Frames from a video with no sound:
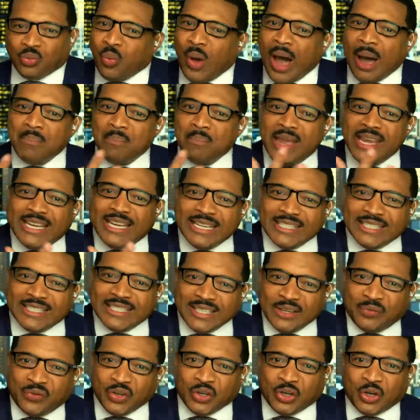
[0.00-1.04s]
Why make it
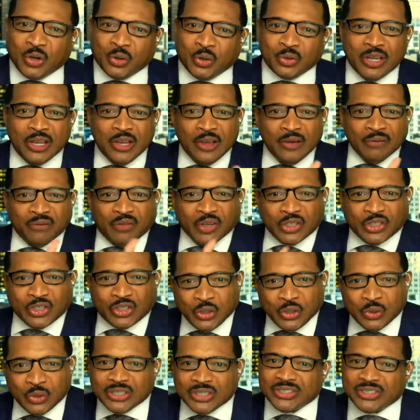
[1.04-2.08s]
difficult for
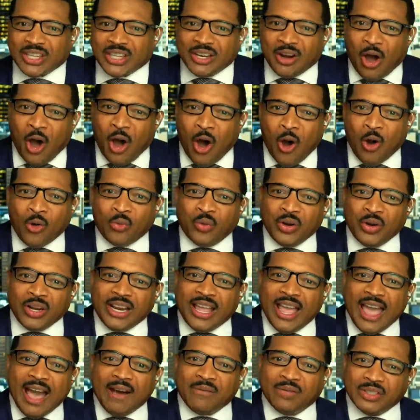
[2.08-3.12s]
students that already
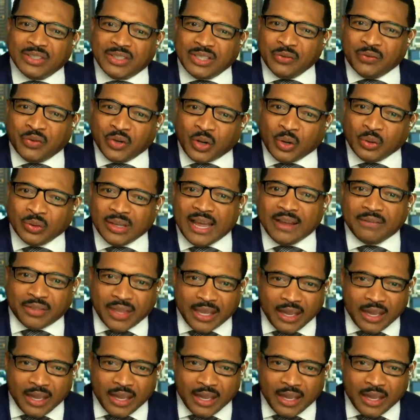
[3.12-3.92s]
have a difficult life?